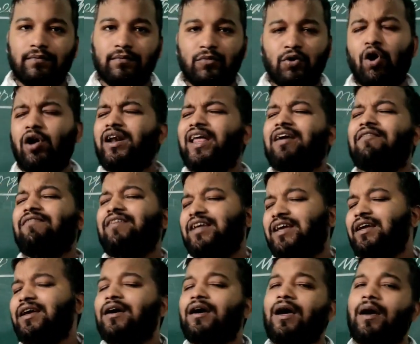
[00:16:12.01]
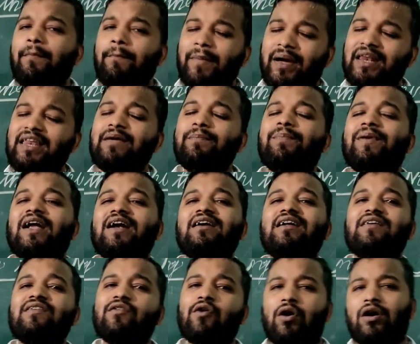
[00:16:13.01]
Not every, many plant
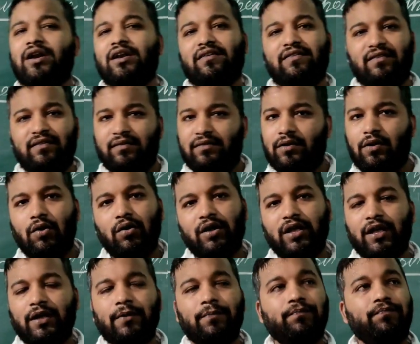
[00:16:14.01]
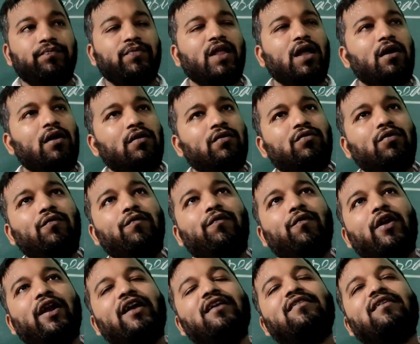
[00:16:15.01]
has got its seed. Okay. So,
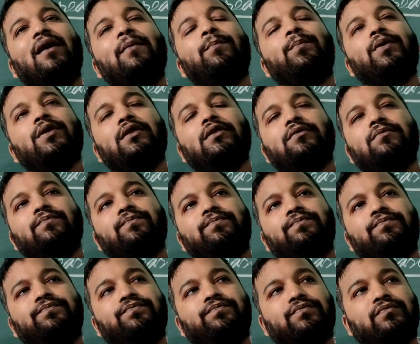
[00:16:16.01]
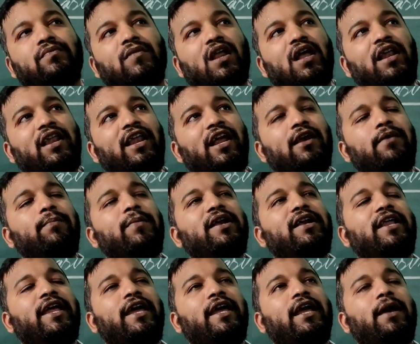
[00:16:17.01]
for example, let me
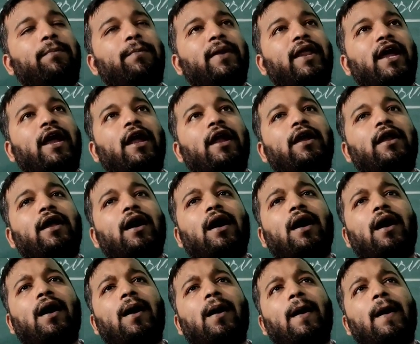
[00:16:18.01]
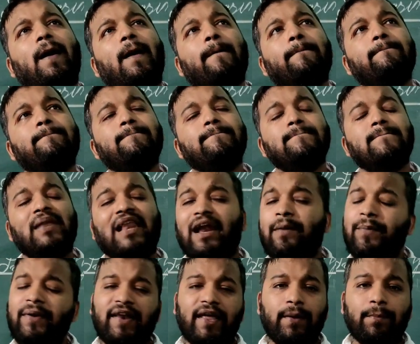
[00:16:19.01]
take a plant.
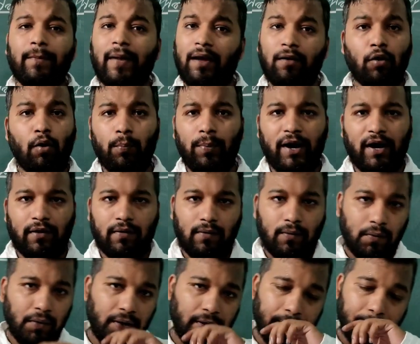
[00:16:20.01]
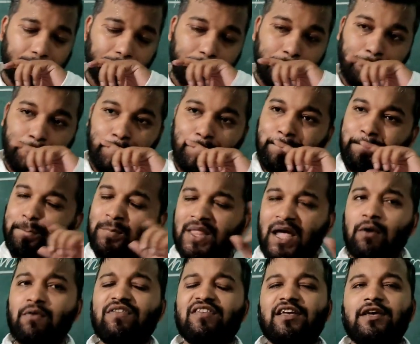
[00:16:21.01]
Let me take mango plant. Okay.
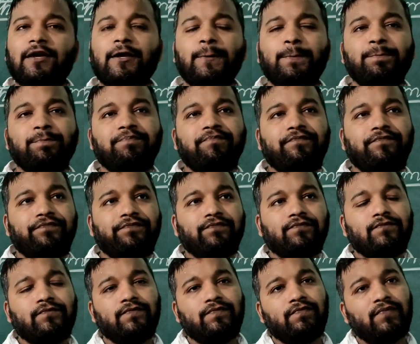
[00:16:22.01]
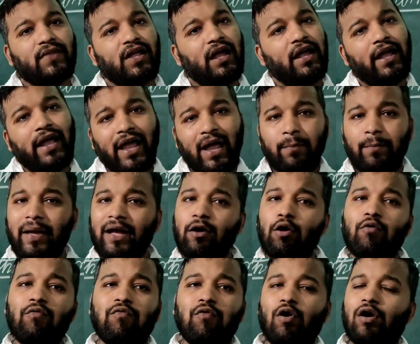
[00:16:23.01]
Now see, a
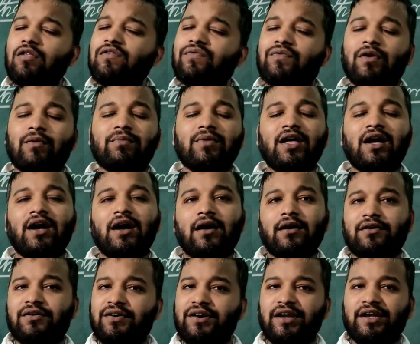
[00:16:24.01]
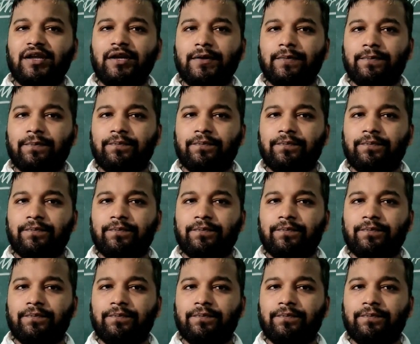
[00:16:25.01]
mango falls from the tree.